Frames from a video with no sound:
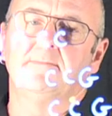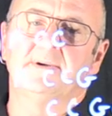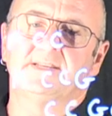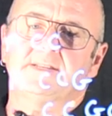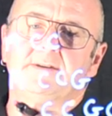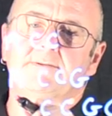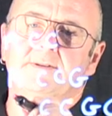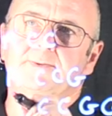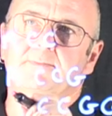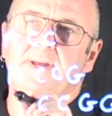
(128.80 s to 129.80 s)
my
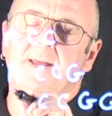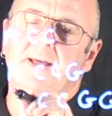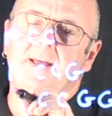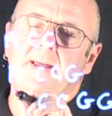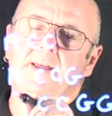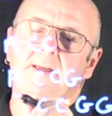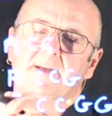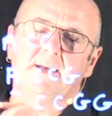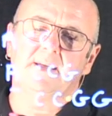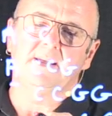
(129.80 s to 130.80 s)
sequence would be A,
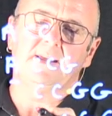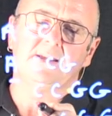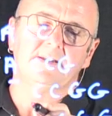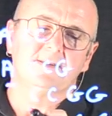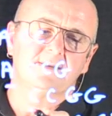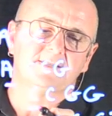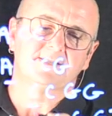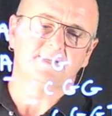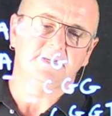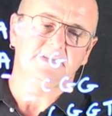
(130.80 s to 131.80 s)
A,
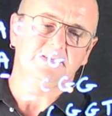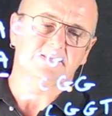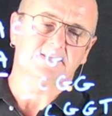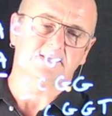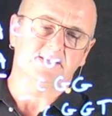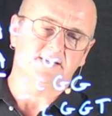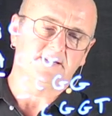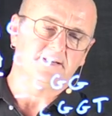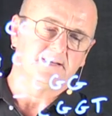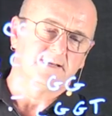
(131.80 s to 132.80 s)
C, C,
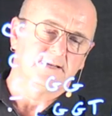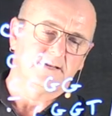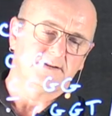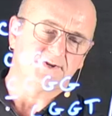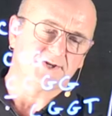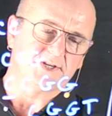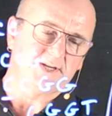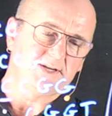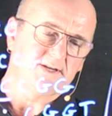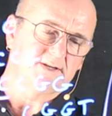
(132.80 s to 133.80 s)

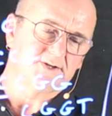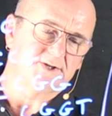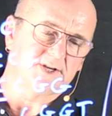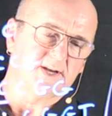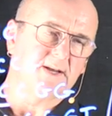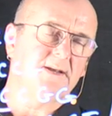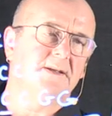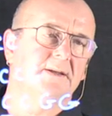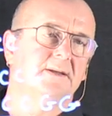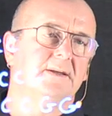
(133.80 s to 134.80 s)
G, G,
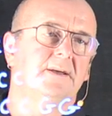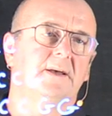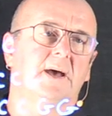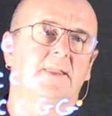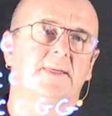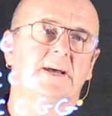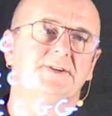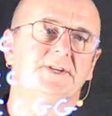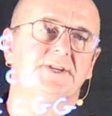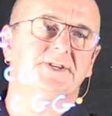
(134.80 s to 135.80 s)
and that
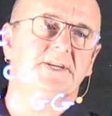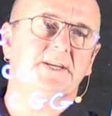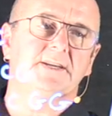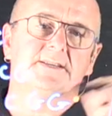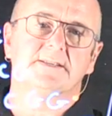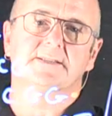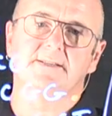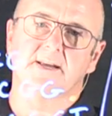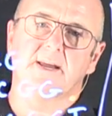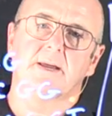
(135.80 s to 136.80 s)
GG is the
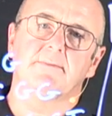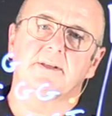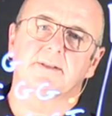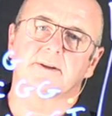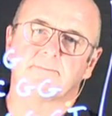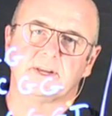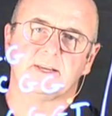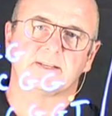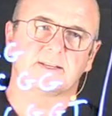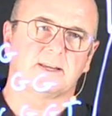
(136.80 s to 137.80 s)
same that
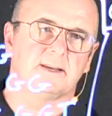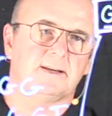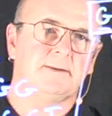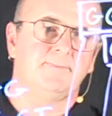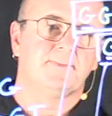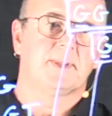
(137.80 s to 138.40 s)
appears here,